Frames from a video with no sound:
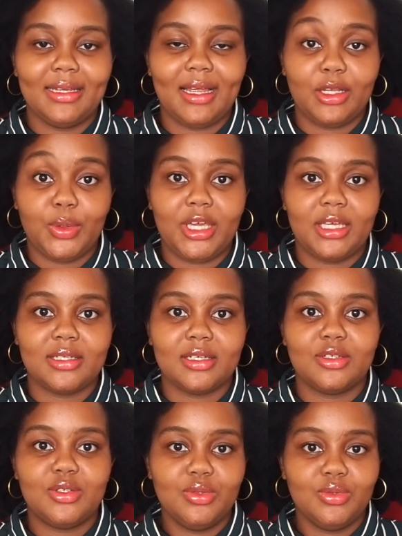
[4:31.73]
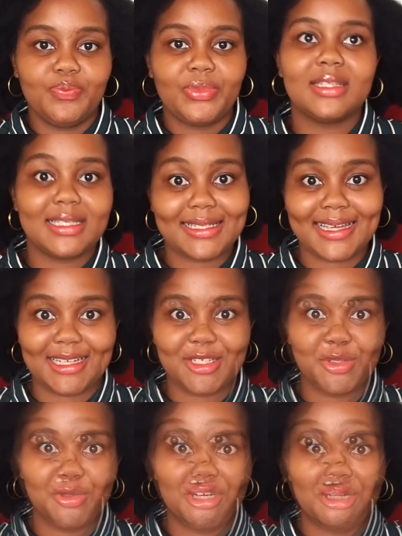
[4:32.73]
allocated to this
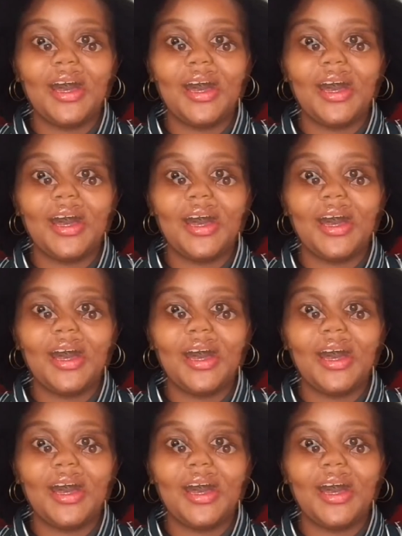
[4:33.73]
category.